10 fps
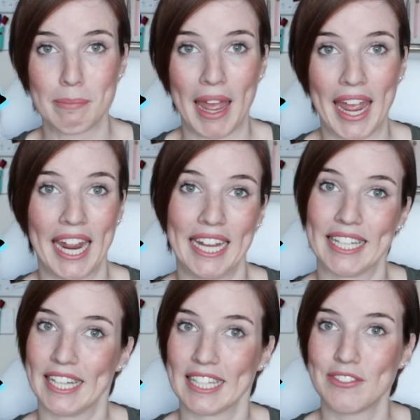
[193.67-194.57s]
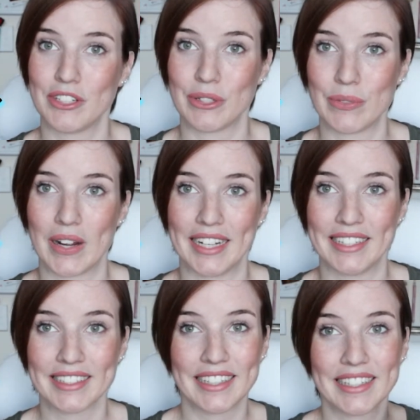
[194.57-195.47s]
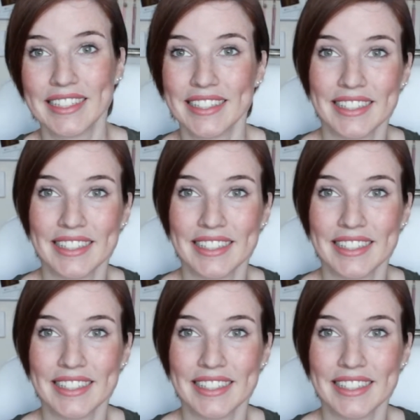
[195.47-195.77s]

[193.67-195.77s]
pay and then live in Hawaii. Like,